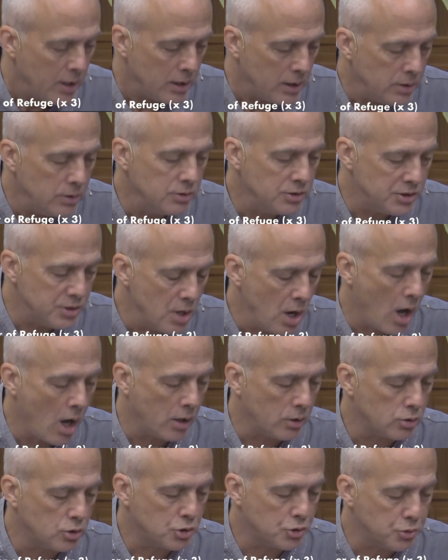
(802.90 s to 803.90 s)
is
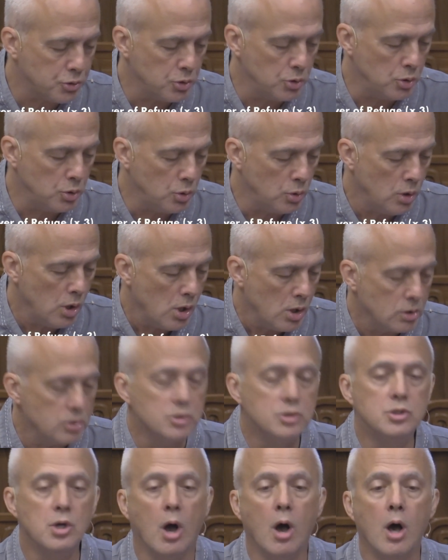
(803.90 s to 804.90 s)
not true
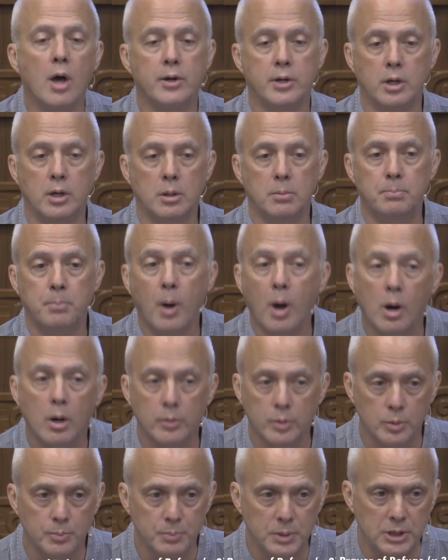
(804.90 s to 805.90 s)
dana
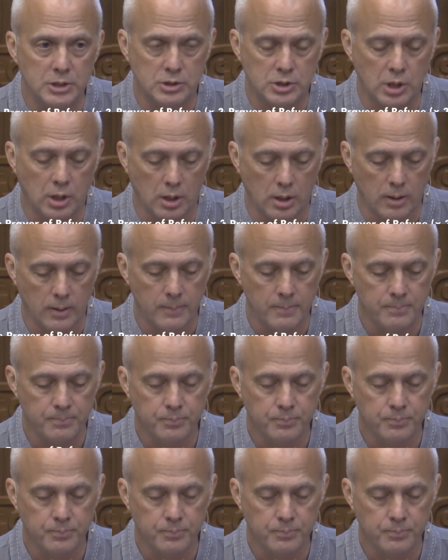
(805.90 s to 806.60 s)
paramita.